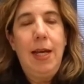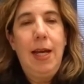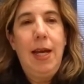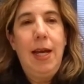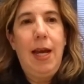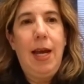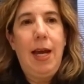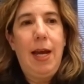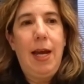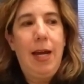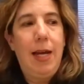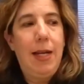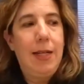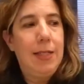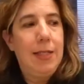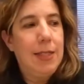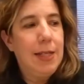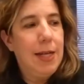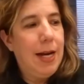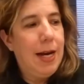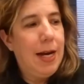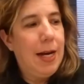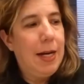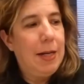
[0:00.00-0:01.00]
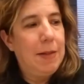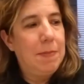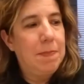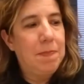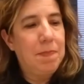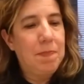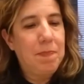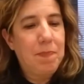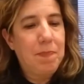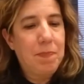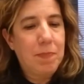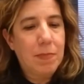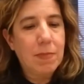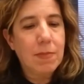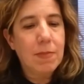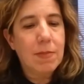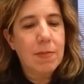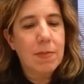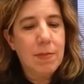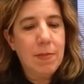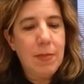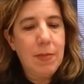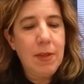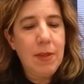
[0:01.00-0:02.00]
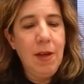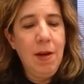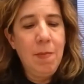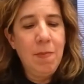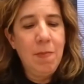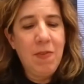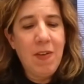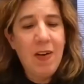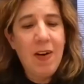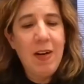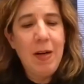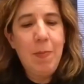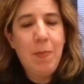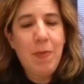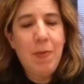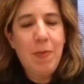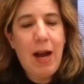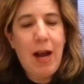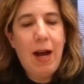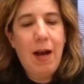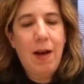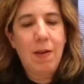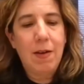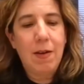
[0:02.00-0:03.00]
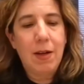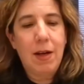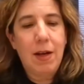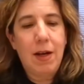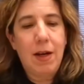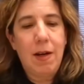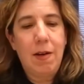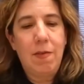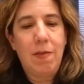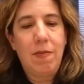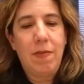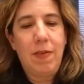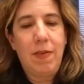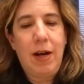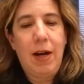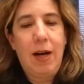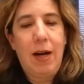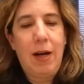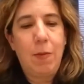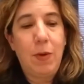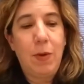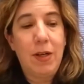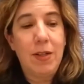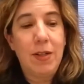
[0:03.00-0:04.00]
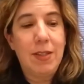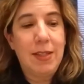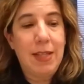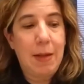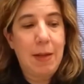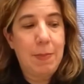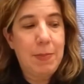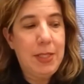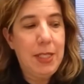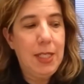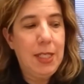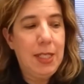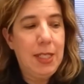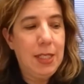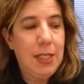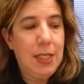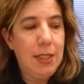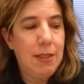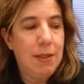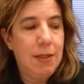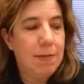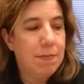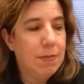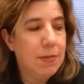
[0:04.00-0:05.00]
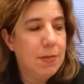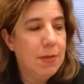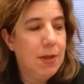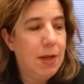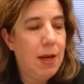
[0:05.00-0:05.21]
And I'm very proud of where Septa is.